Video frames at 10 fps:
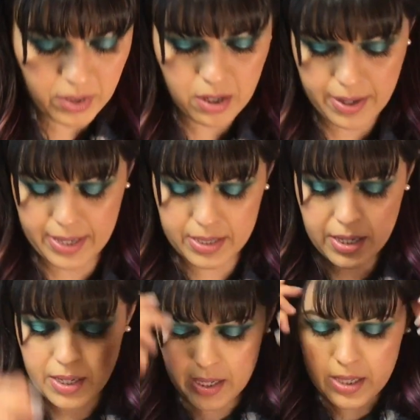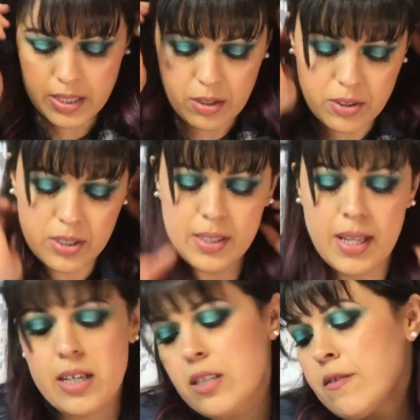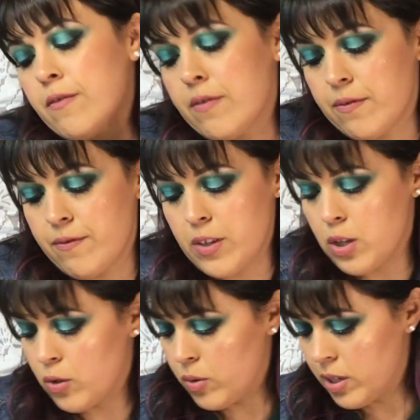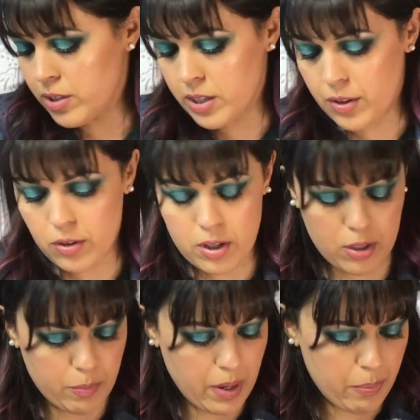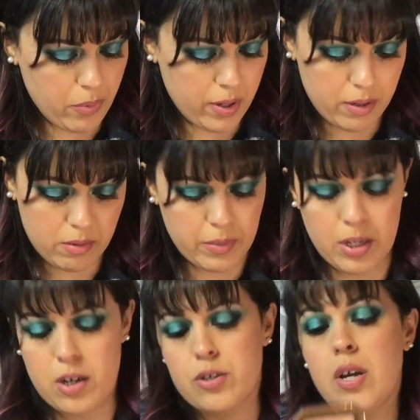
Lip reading: All right, down to the last few. Here's another ColourPop one. Oh my gosh.